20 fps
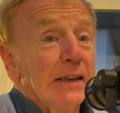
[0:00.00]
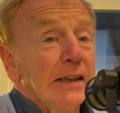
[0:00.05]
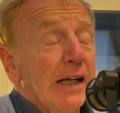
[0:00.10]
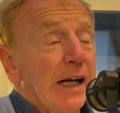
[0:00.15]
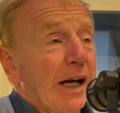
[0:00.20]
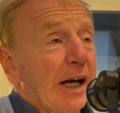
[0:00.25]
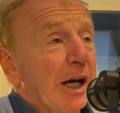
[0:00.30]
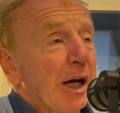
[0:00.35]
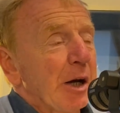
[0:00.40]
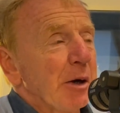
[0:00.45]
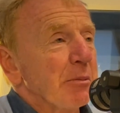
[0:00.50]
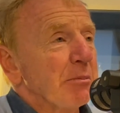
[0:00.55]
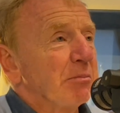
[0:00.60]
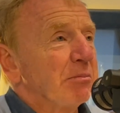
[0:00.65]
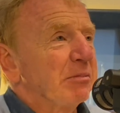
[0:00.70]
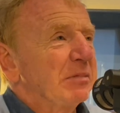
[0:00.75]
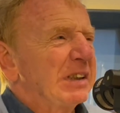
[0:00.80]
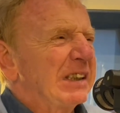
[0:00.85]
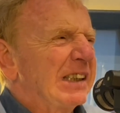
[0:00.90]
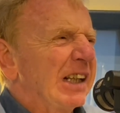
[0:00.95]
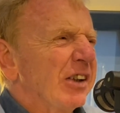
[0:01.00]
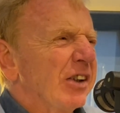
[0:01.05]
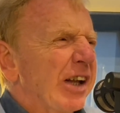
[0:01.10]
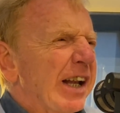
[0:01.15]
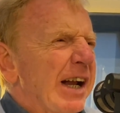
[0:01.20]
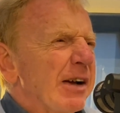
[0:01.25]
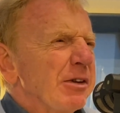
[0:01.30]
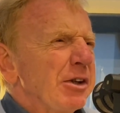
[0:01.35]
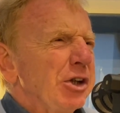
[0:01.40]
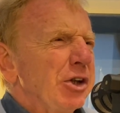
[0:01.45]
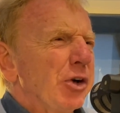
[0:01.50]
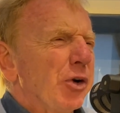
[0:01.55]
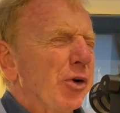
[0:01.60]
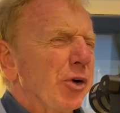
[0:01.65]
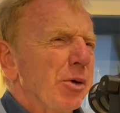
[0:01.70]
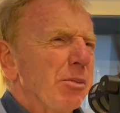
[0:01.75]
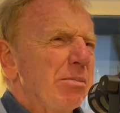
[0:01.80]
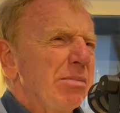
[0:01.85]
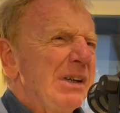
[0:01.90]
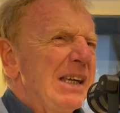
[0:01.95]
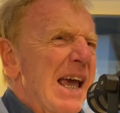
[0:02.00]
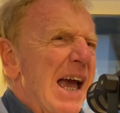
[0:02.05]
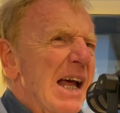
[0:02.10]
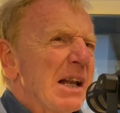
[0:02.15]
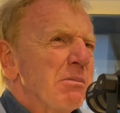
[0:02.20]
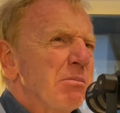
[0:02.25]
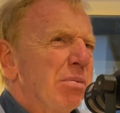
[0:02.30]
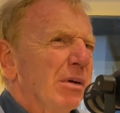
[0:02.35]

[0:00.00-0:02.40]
Still not out of Europe yet,